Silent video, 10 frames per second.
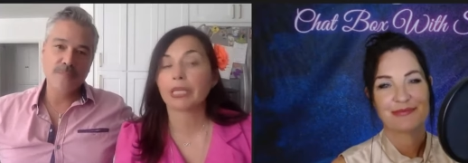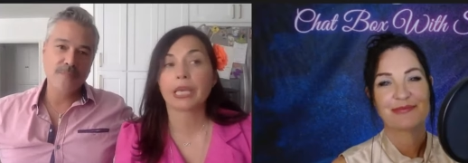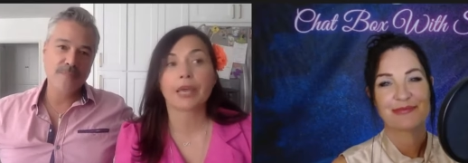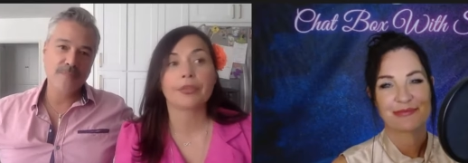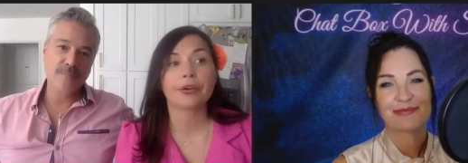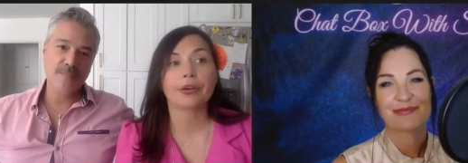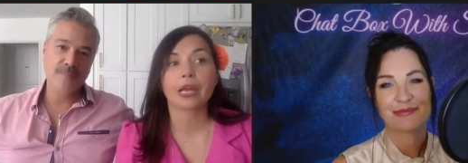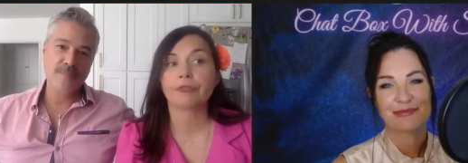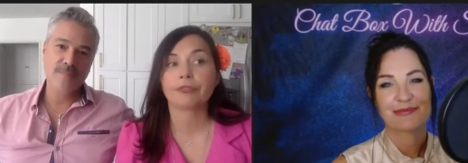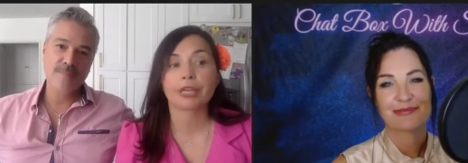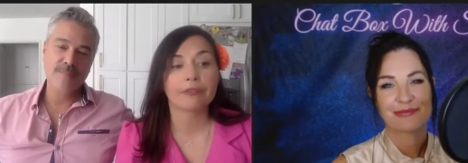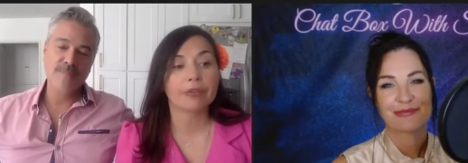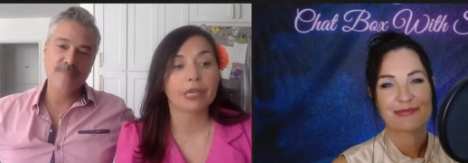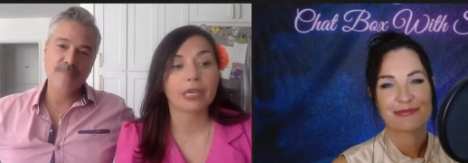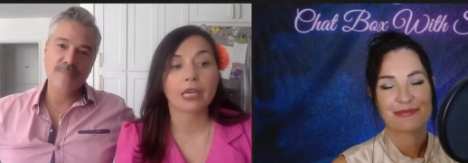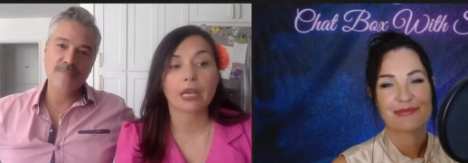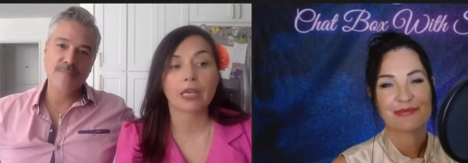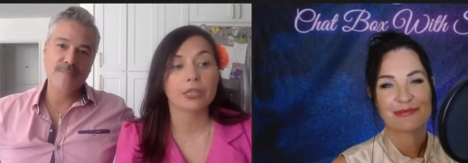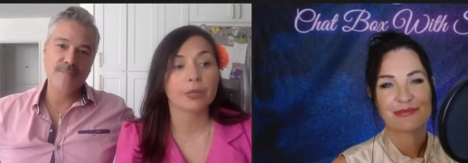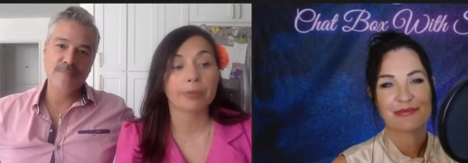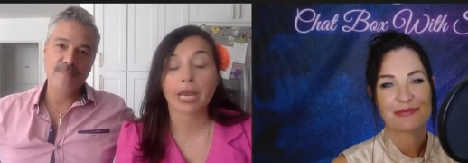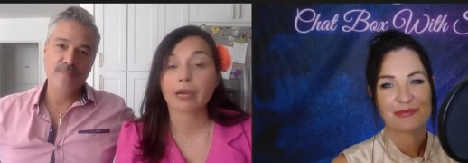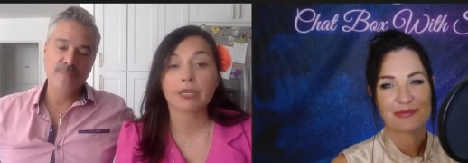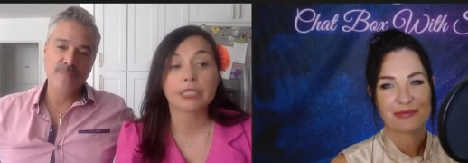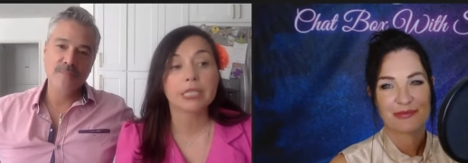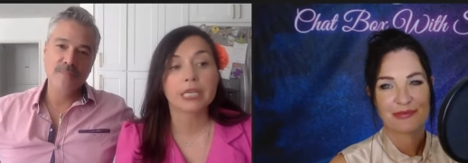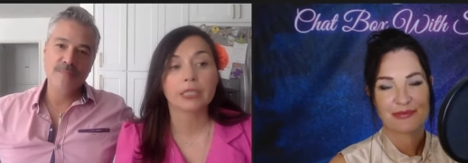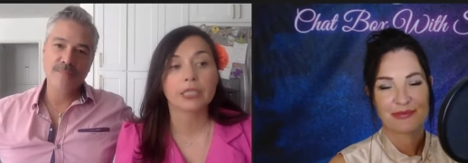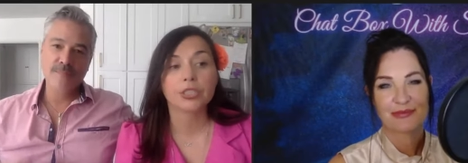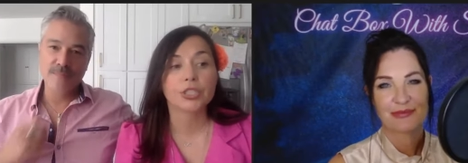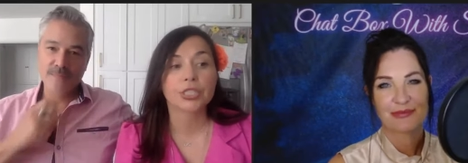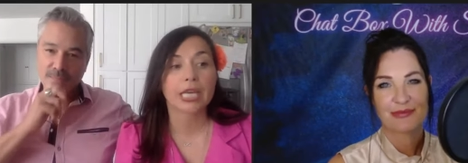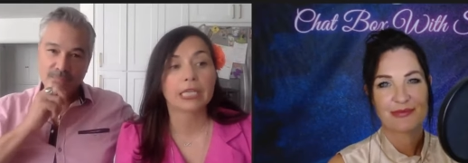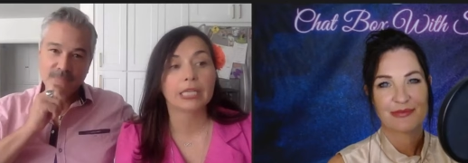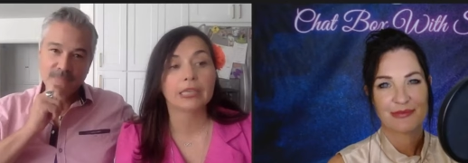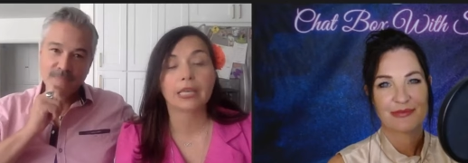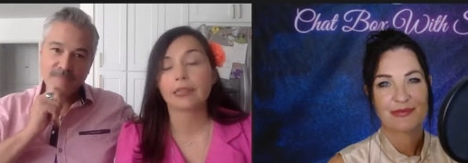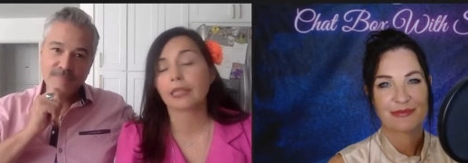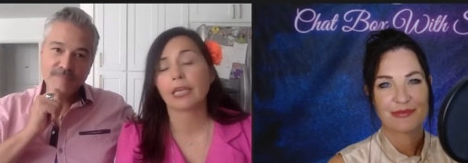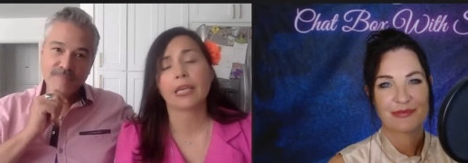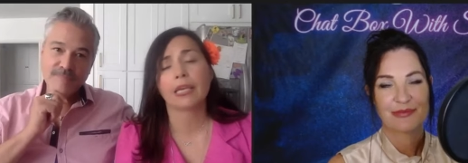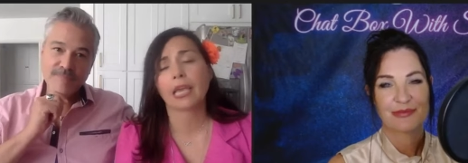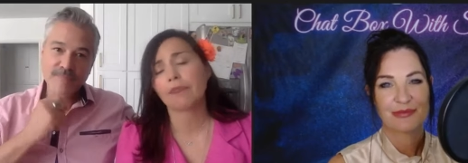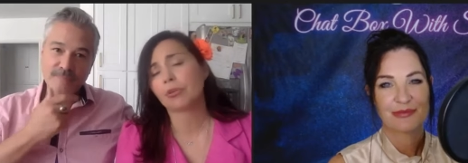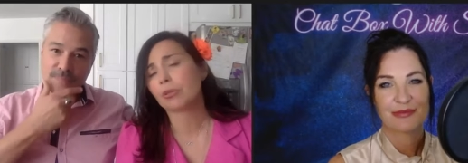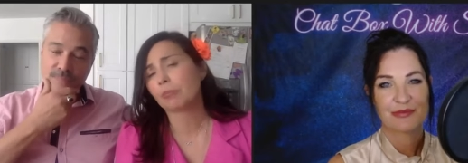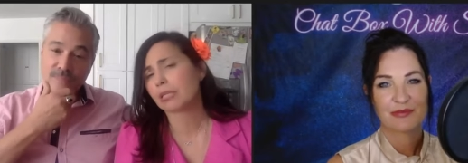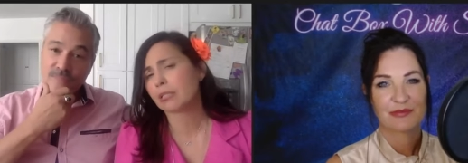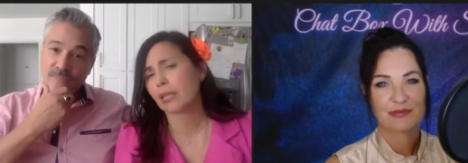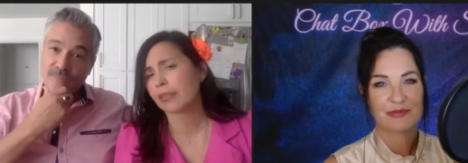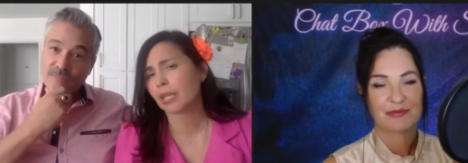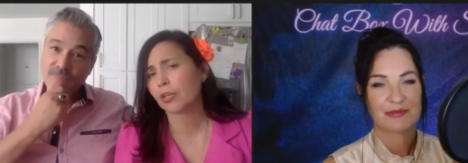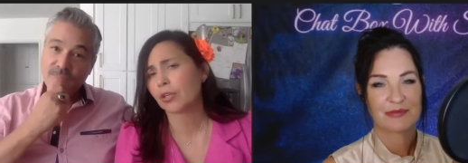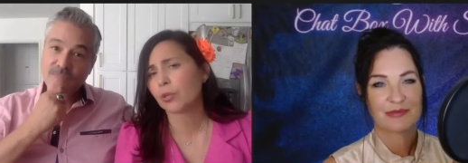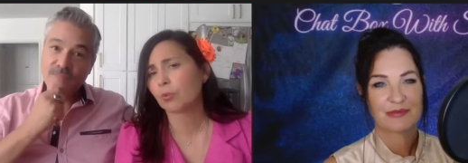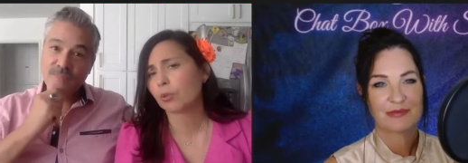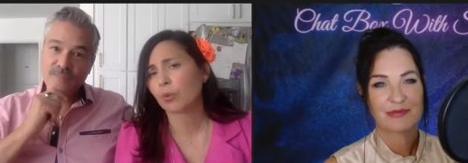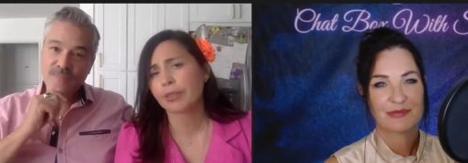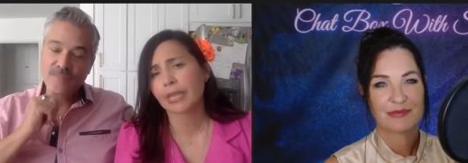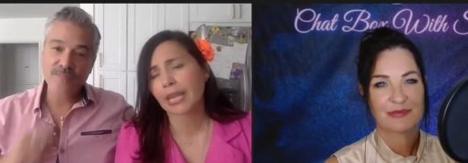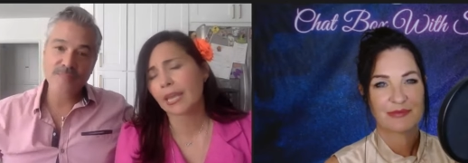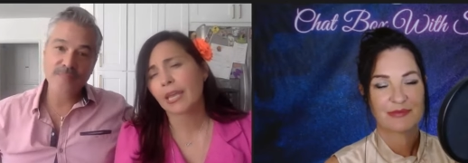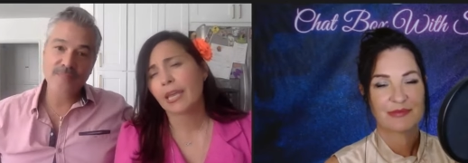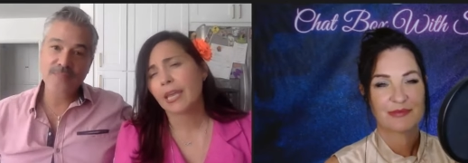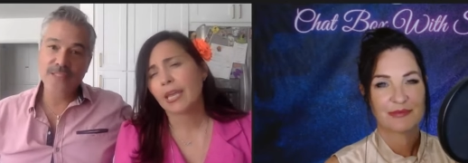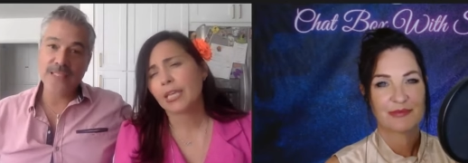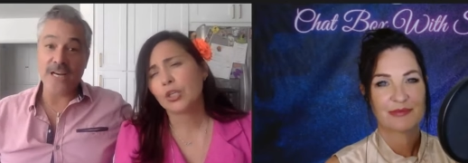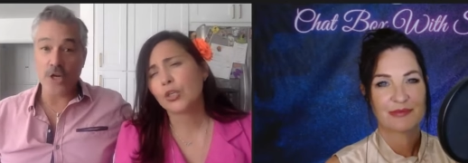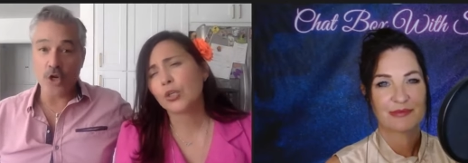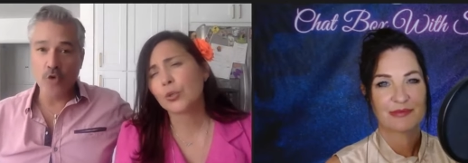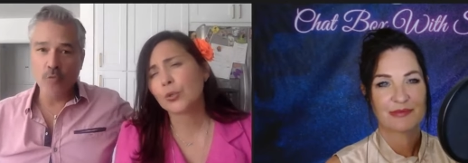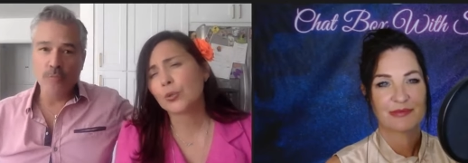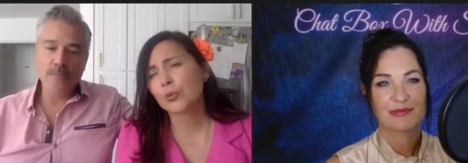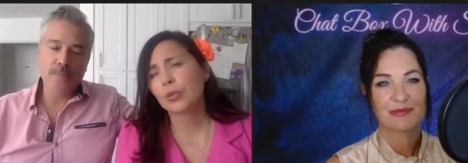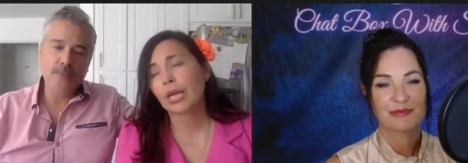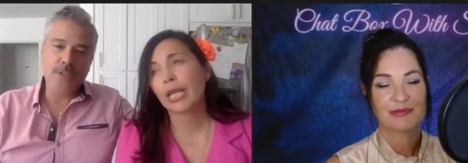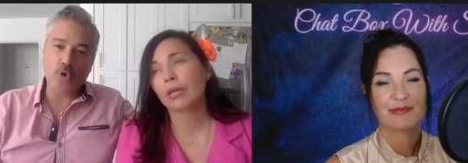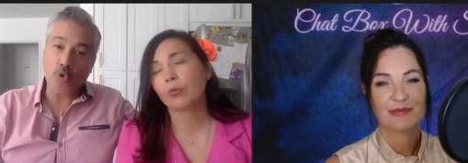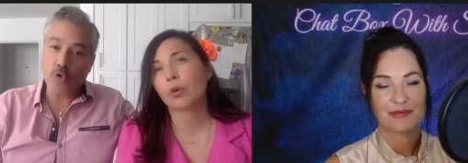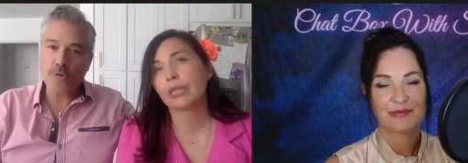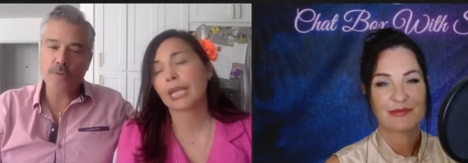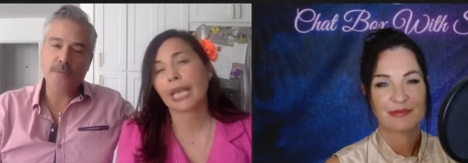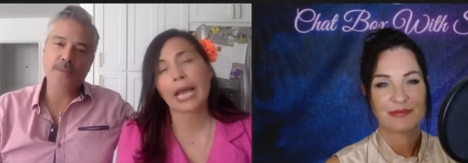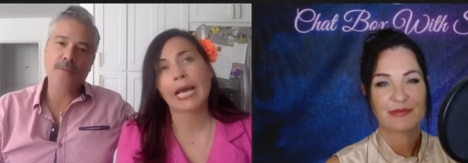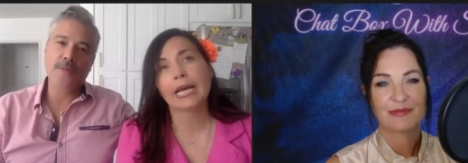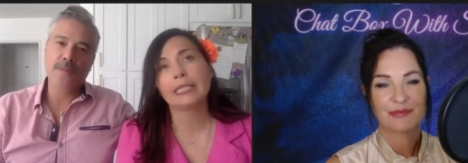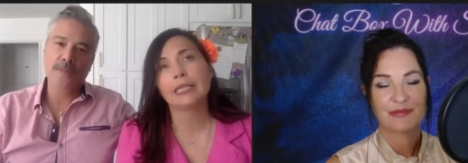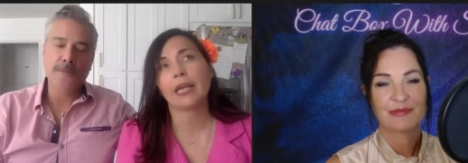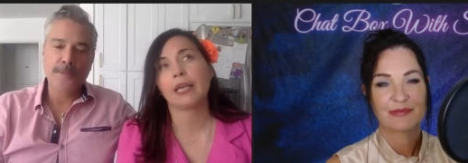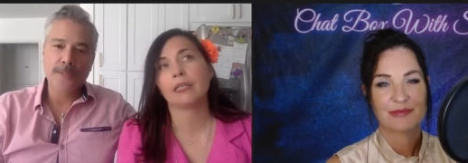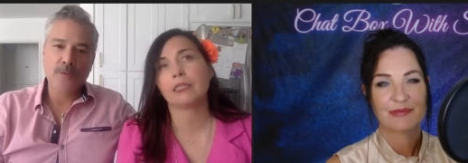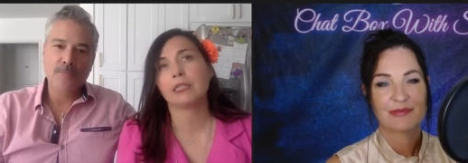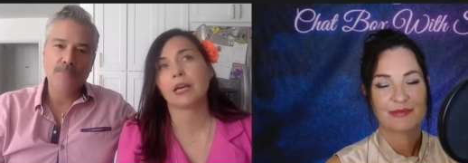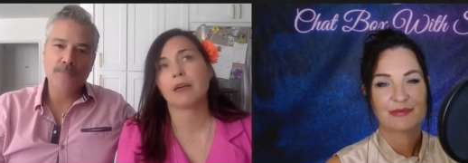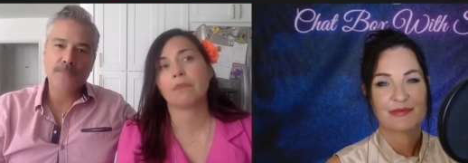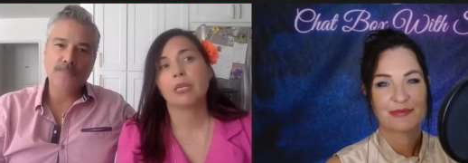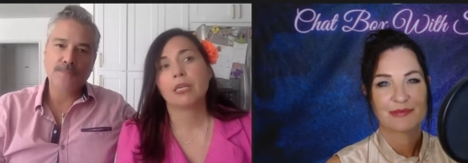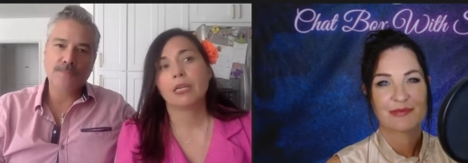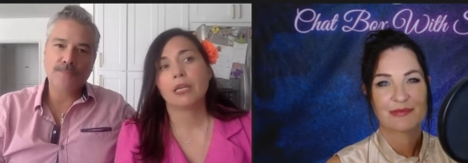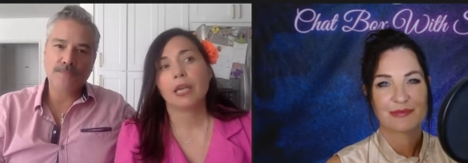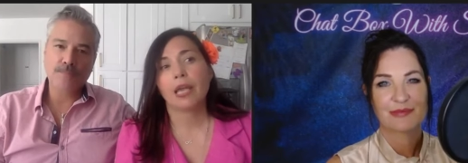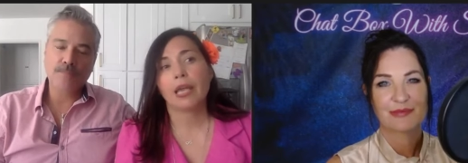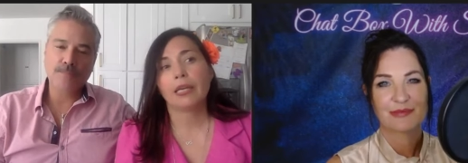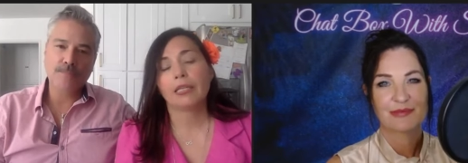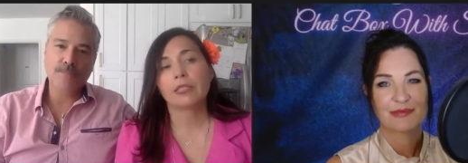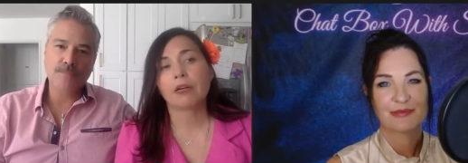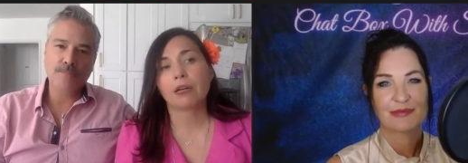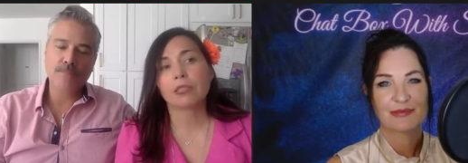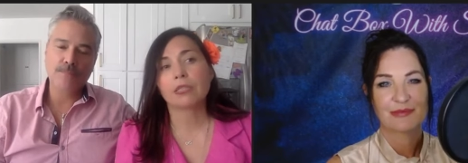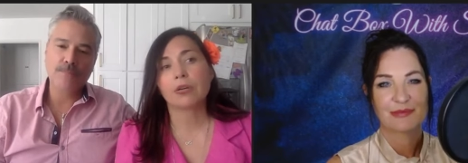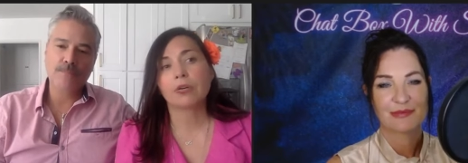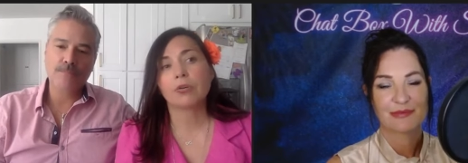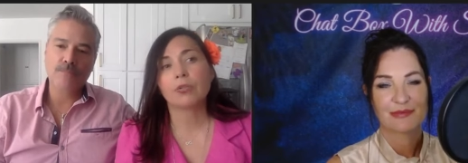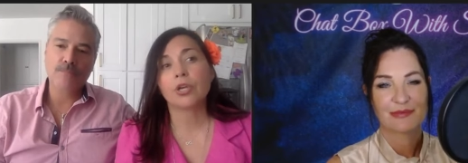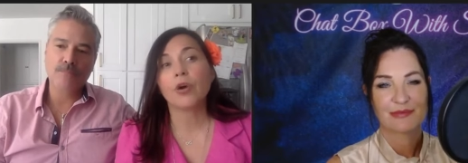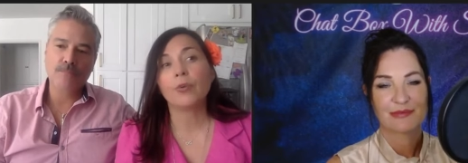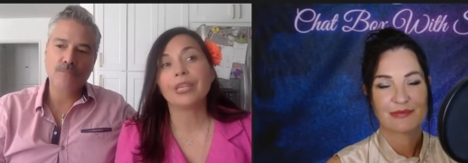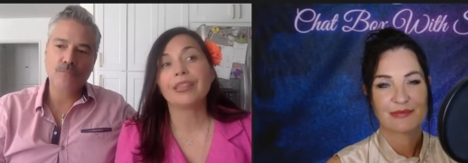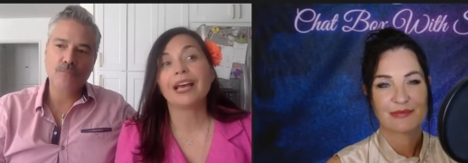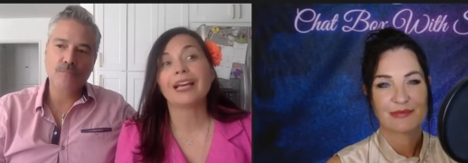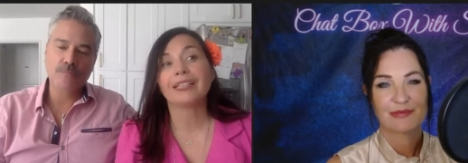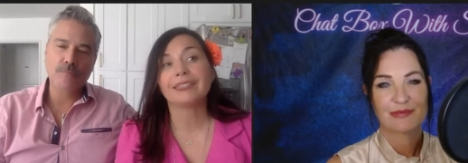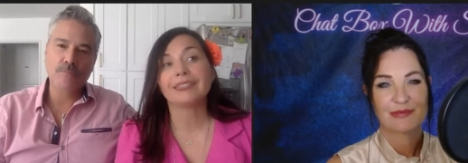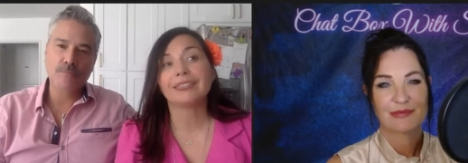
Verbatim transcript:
Speaker 1: together, and giving your parents, and understanding that they gave you the best that they could with what they, they knew, knew and what and um, and it's also knowing that